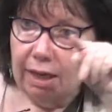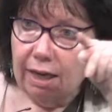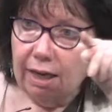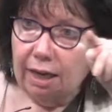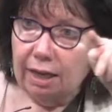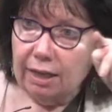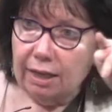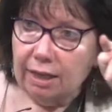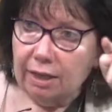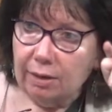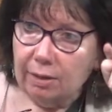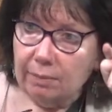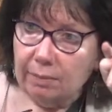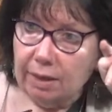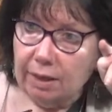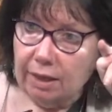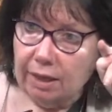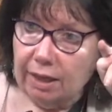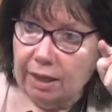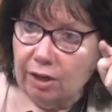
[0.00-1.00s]
I you, I'm
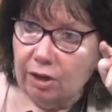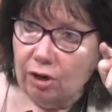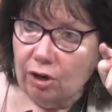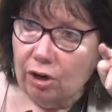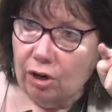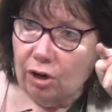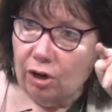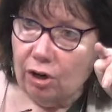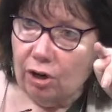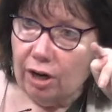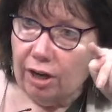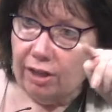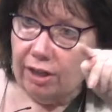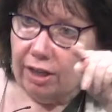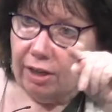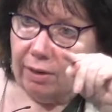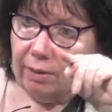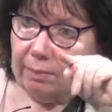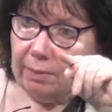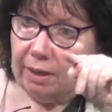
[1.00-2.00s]
not like her. I think
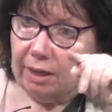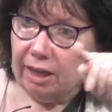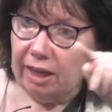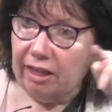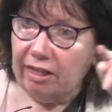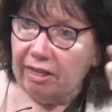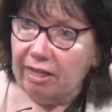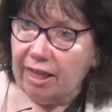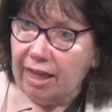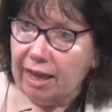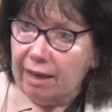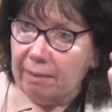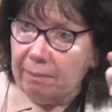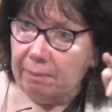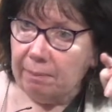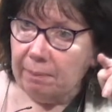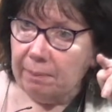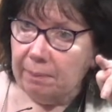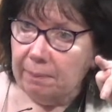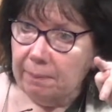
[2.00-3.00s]
I'm not like them.
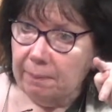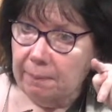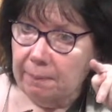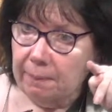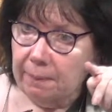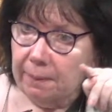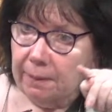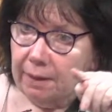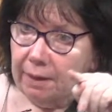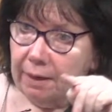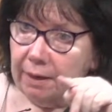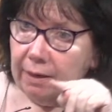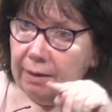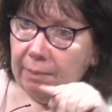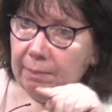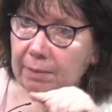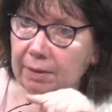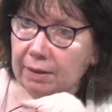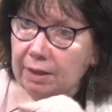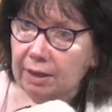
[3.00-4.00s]

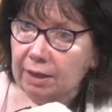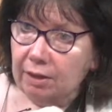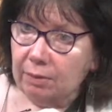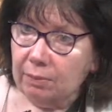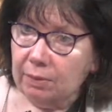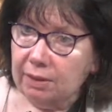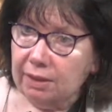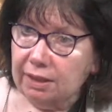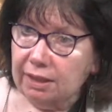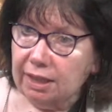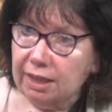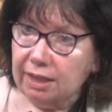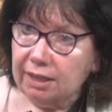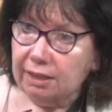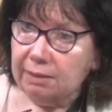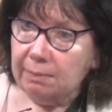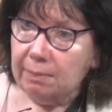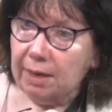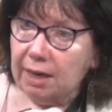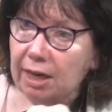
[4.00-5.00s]
But the other one says,
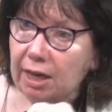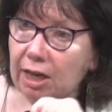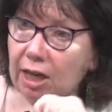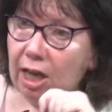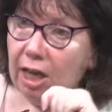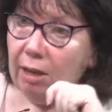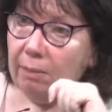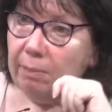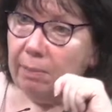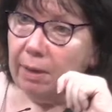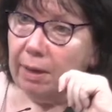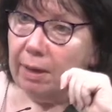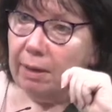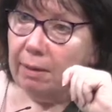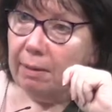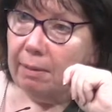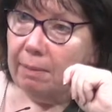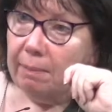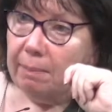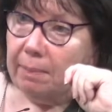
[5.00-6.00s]
mea culpa,
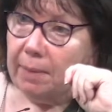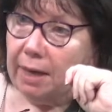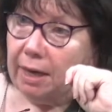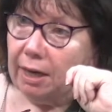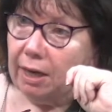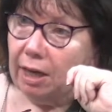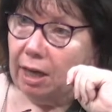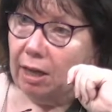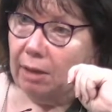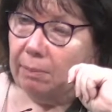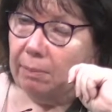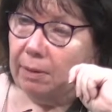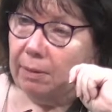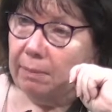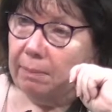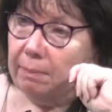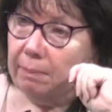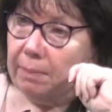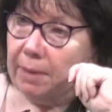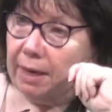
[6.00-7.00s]
mea culpa,
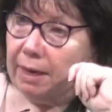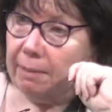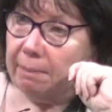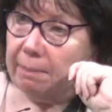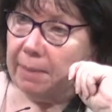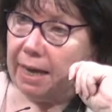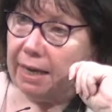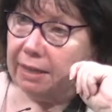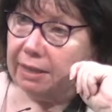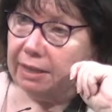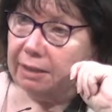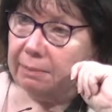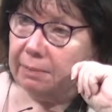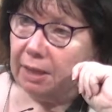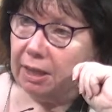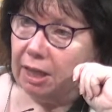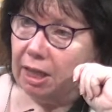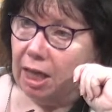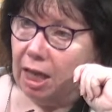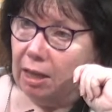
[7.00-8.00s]
mea maxima
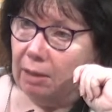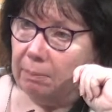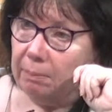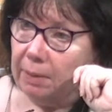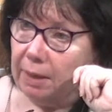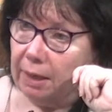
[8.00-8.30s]
culpa.